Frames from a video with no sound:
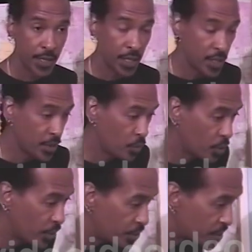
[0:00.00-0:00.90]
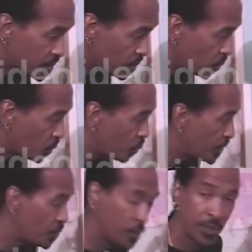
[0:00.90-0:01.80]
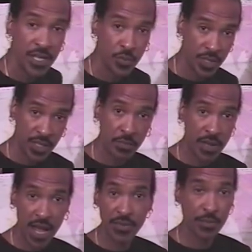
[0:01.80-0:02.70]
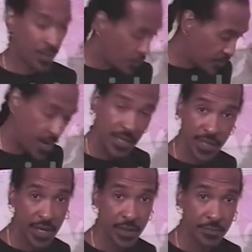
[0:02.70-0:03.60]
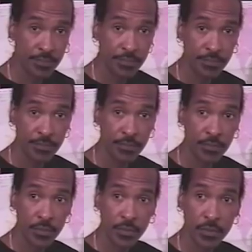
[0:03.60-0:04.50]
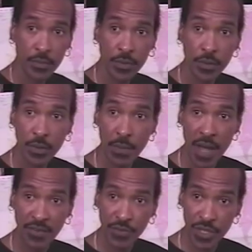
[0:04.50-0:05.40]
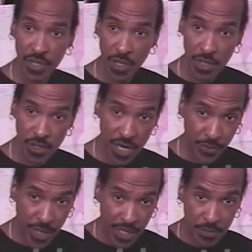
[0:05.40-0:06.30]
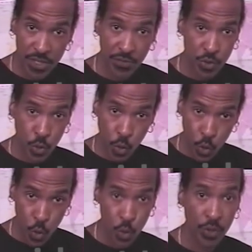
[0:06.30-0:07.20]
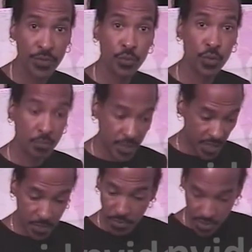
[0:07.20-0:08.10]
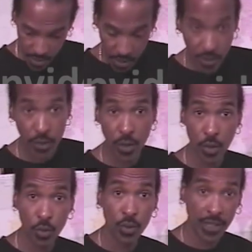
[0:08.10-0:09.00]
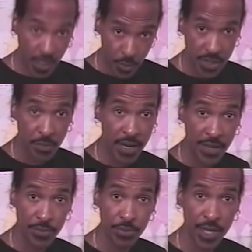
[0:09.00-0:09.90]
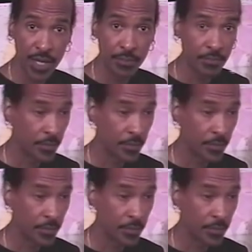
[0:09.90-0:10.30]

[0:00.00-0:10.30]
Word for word: In other words, when Europeans went to the bathroom, they went right there. They might have segregated themselves into a corner of the room, but they dug a little hole and they went to the bathroom there.